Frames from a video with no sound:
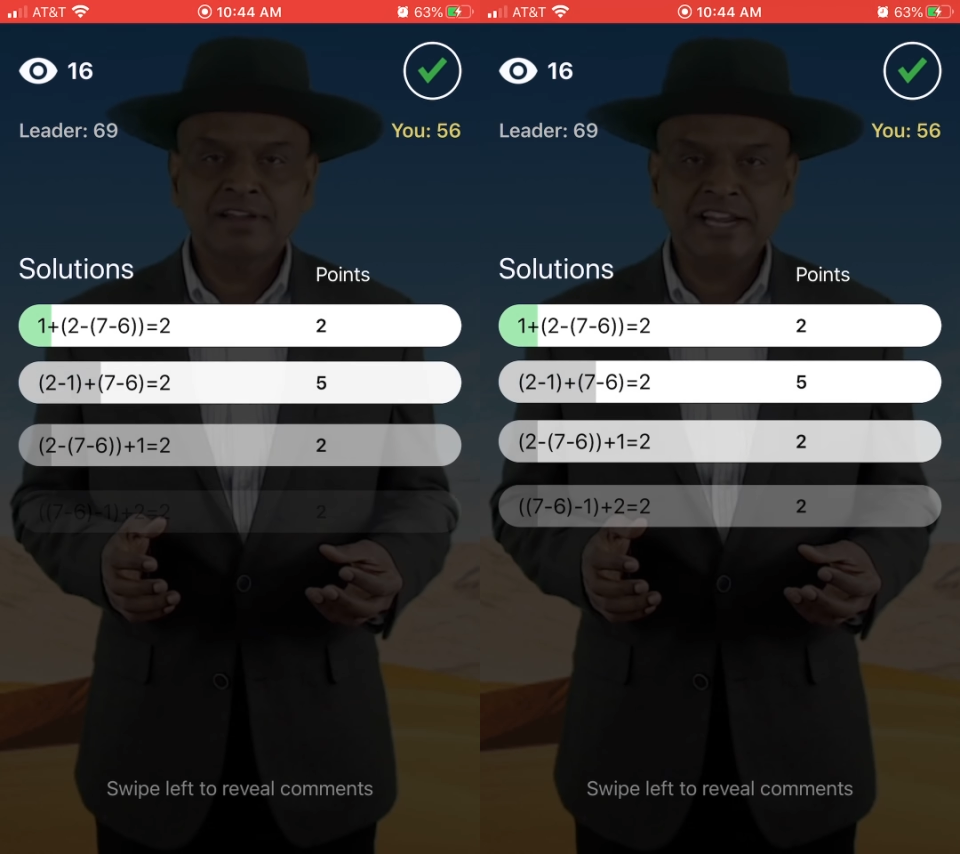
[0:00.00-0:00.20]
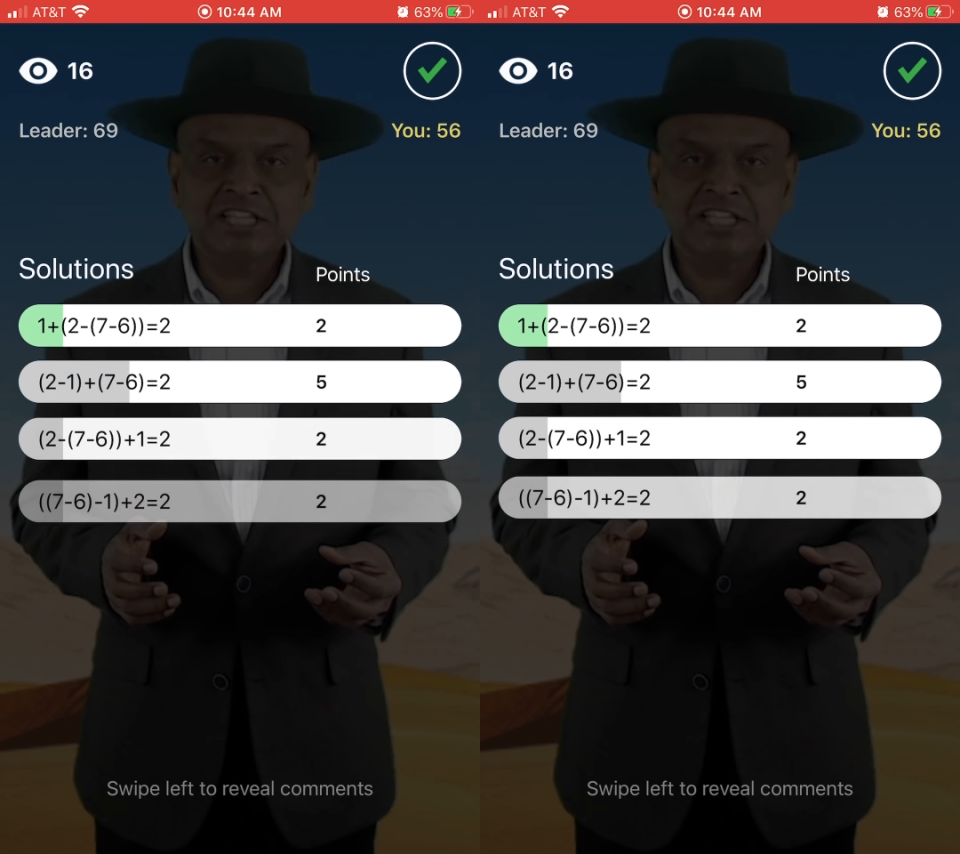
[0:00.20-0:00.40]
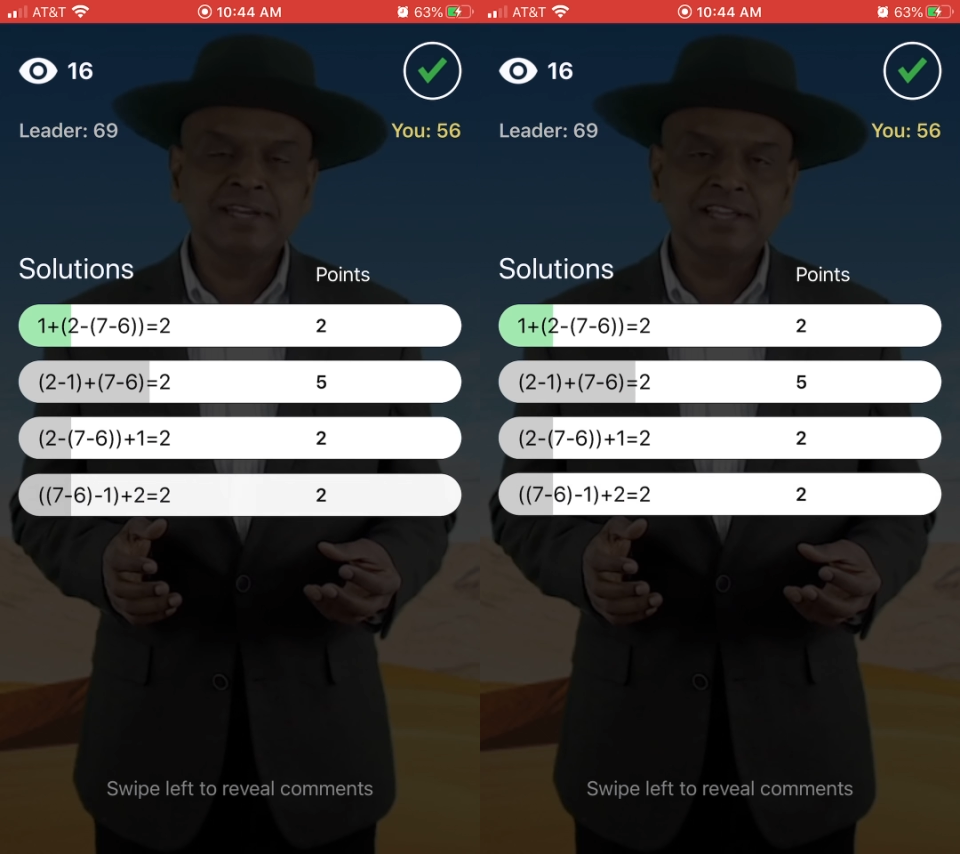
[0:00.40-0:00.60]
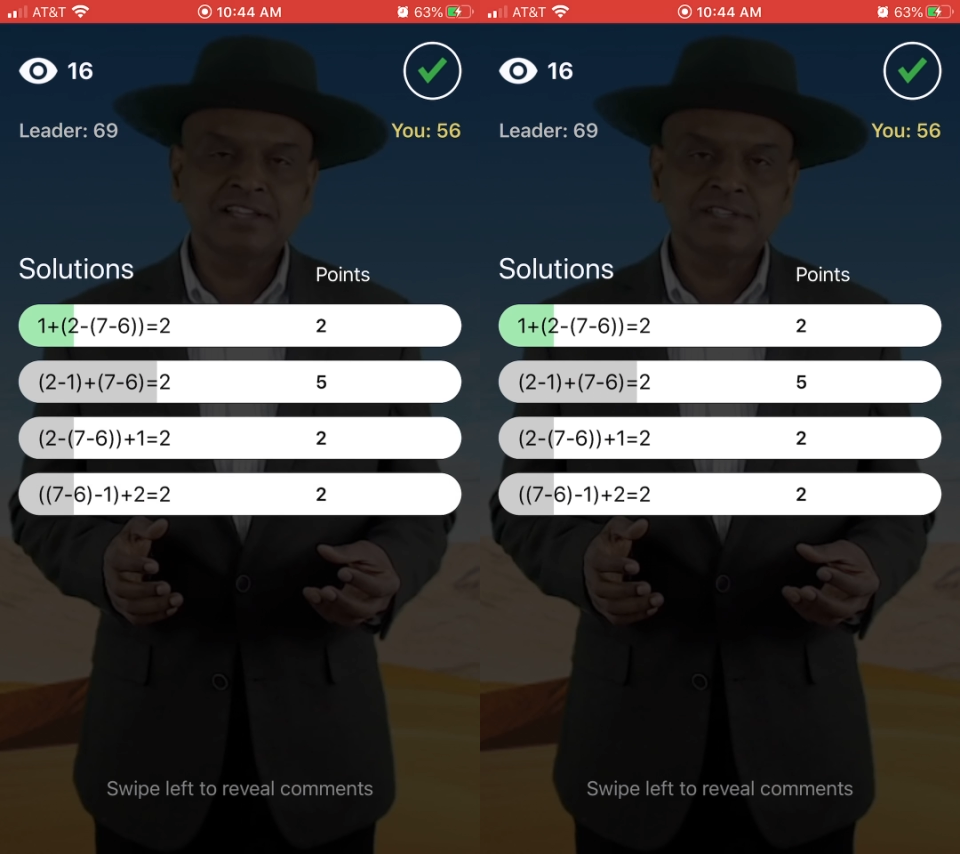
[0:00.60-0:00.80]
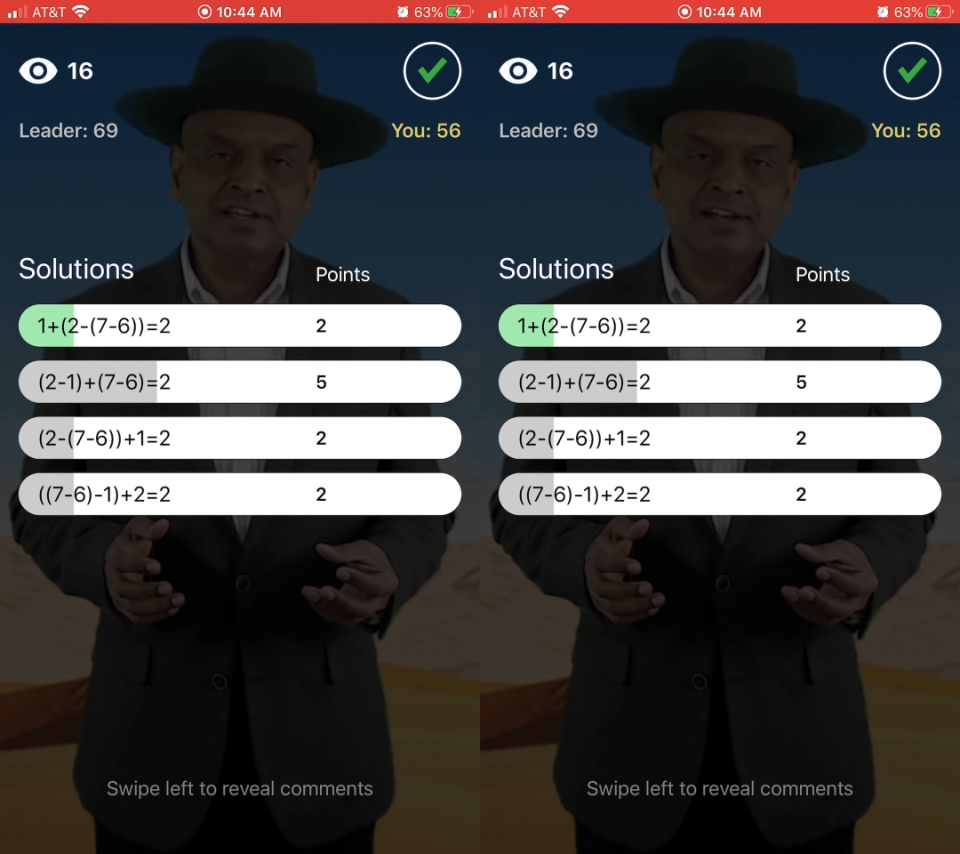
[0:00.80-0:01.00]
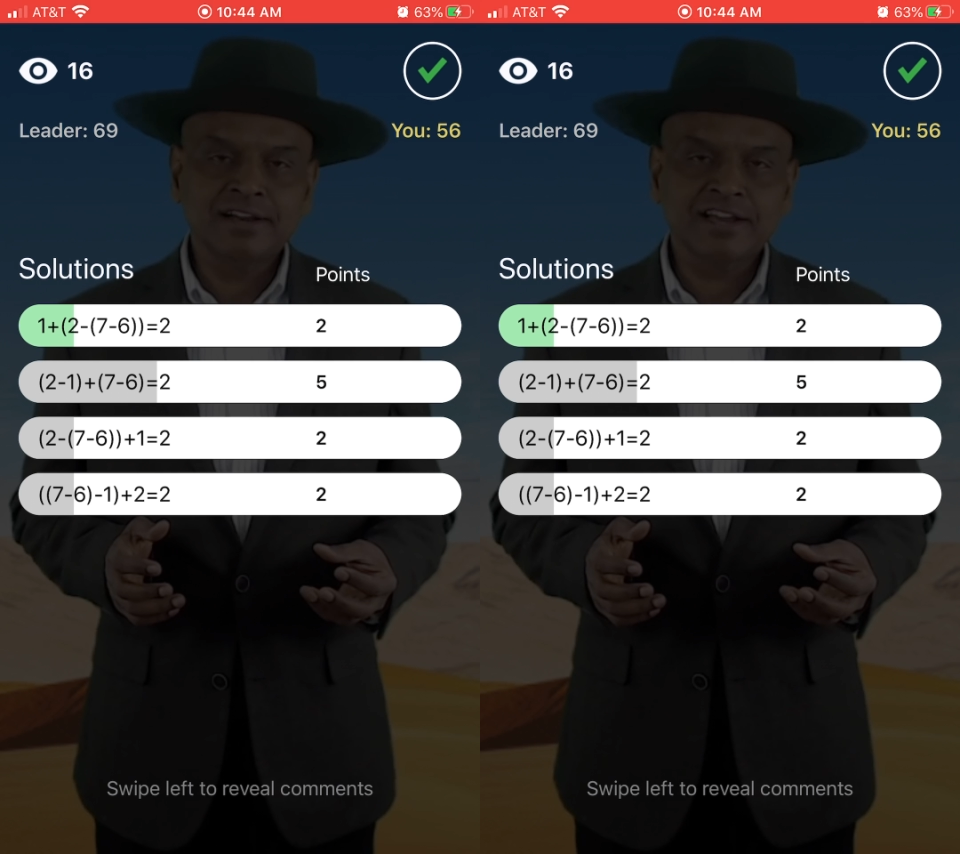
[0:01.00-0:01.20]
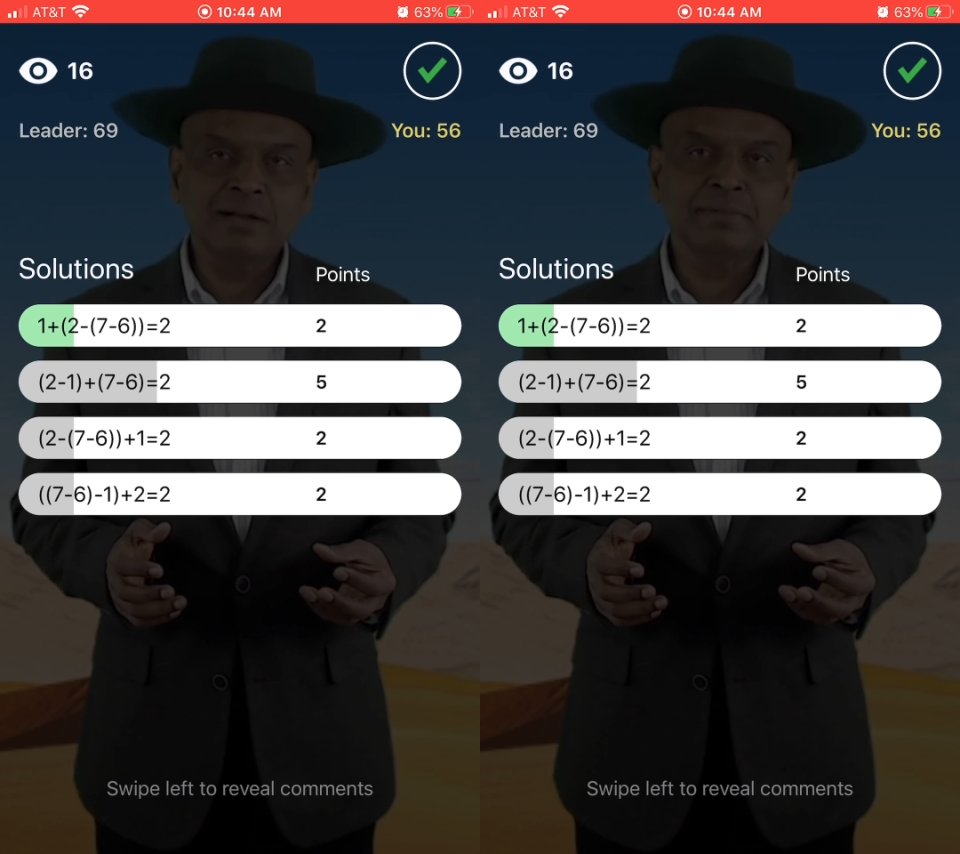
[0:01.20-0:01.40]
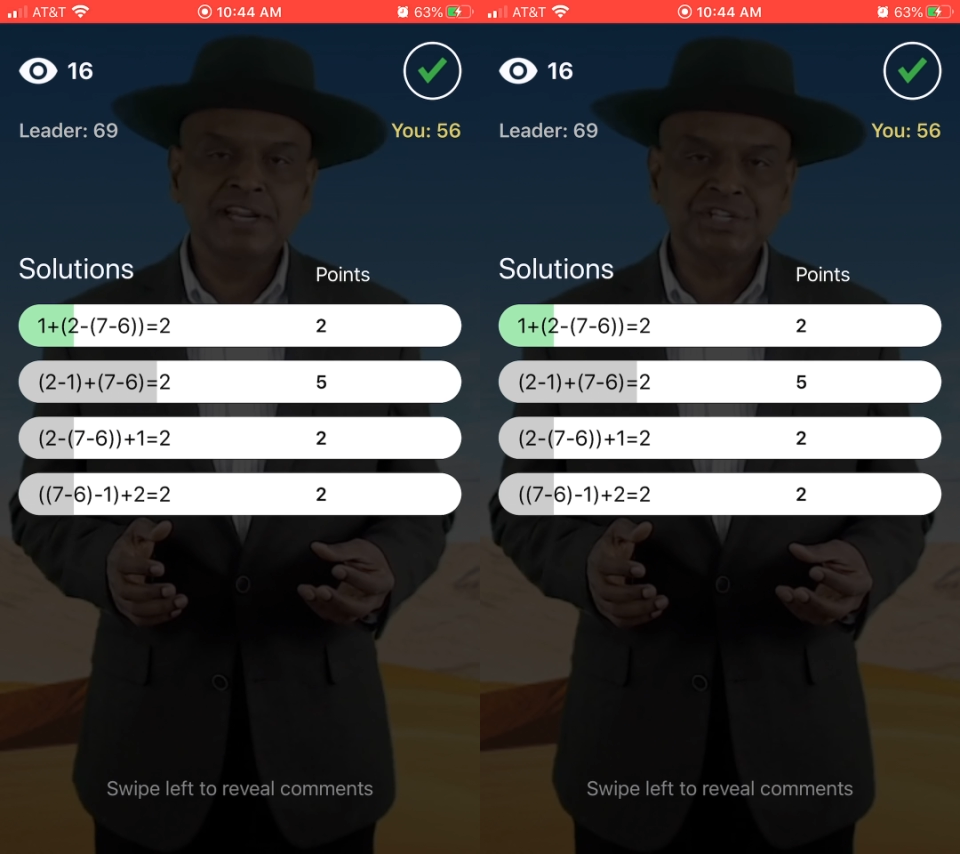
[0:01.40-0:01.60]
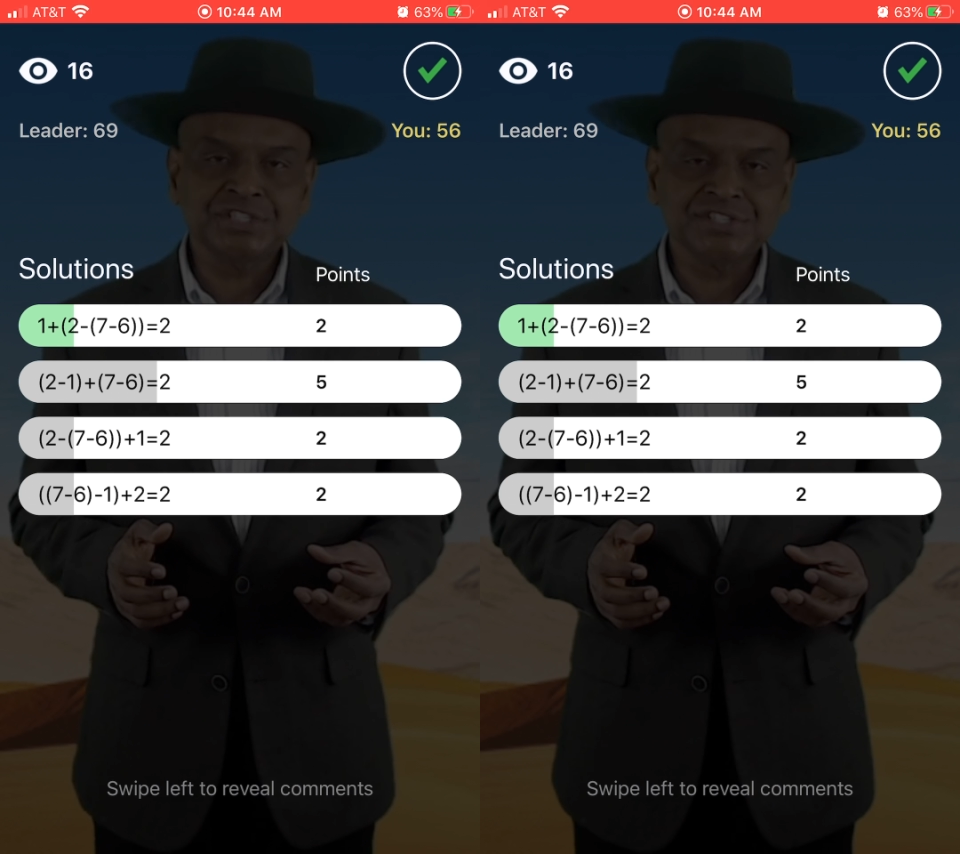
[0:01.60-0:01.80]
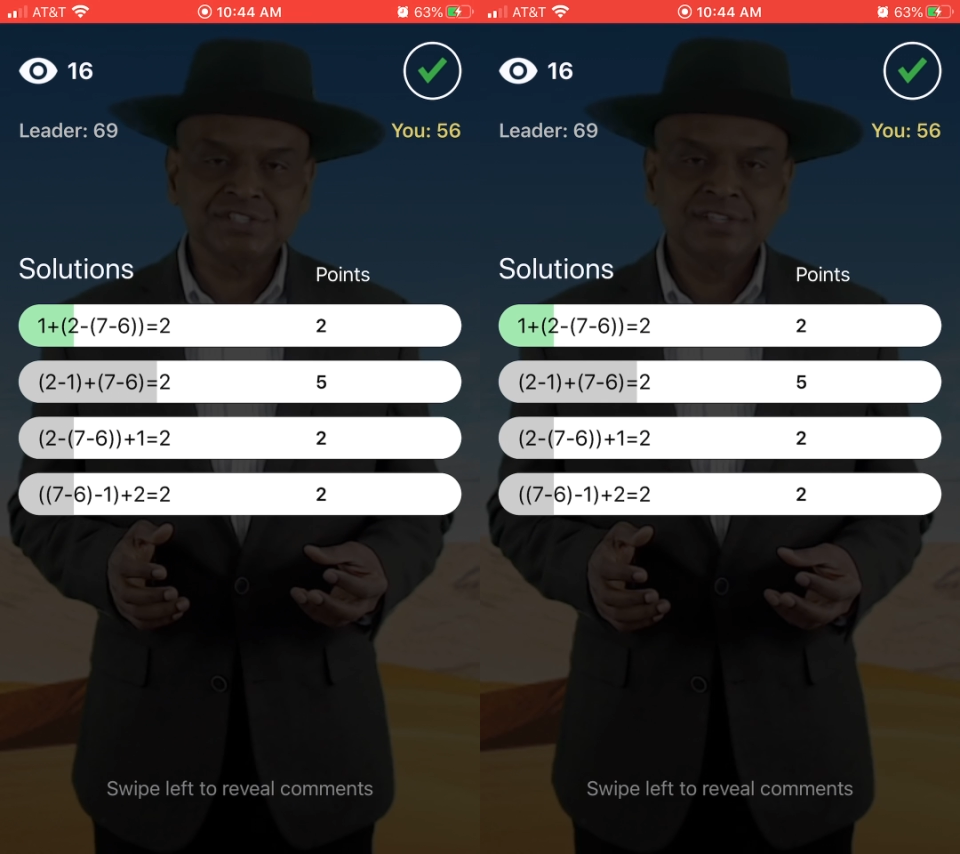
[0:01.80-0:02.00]
arithmetic
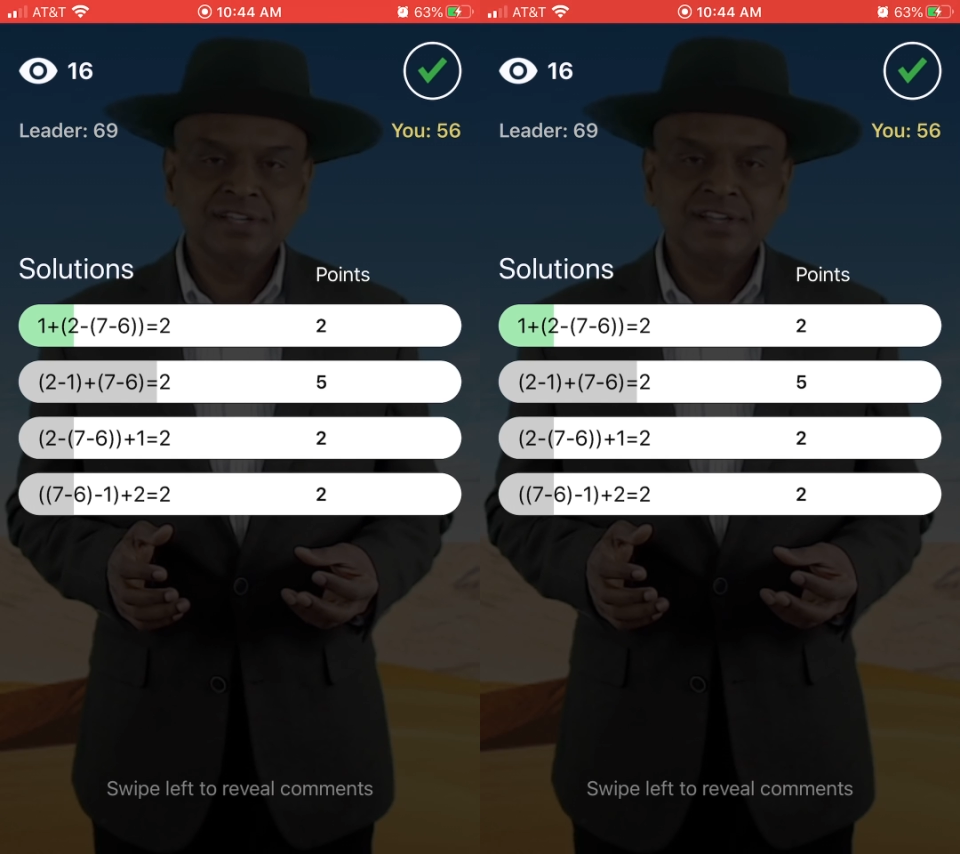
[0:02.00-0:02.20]
combinations.